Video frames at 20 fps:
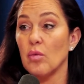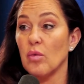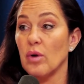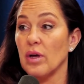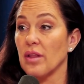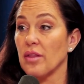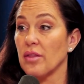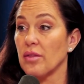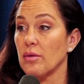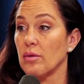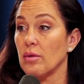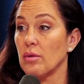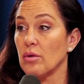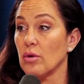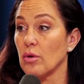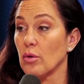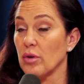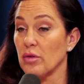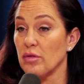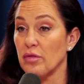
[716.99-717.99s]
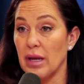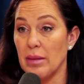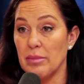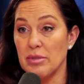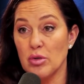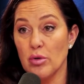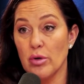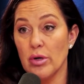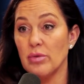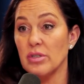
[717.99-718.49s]
with
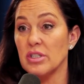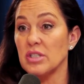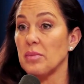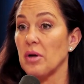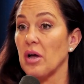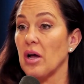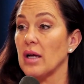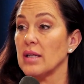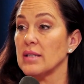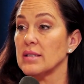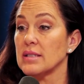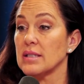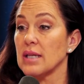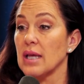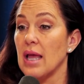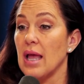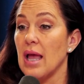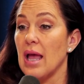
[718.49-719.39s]
neuroinflammatory response.